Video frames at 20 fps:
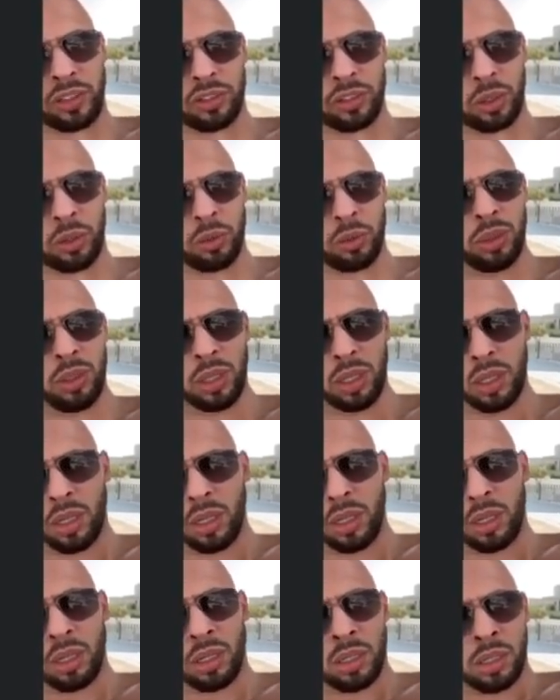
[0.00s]
So,
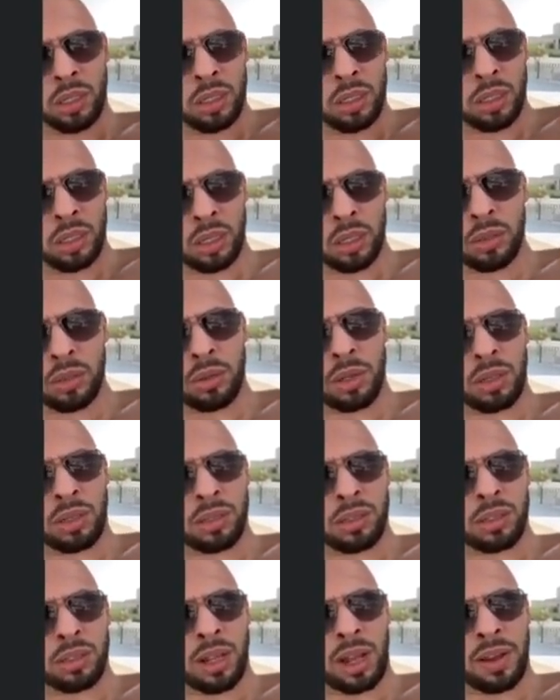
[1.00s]
I
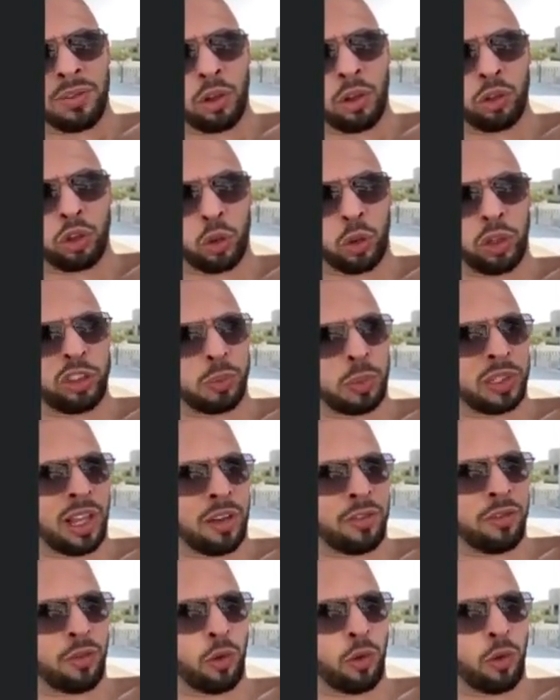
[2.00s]
have no choice but to have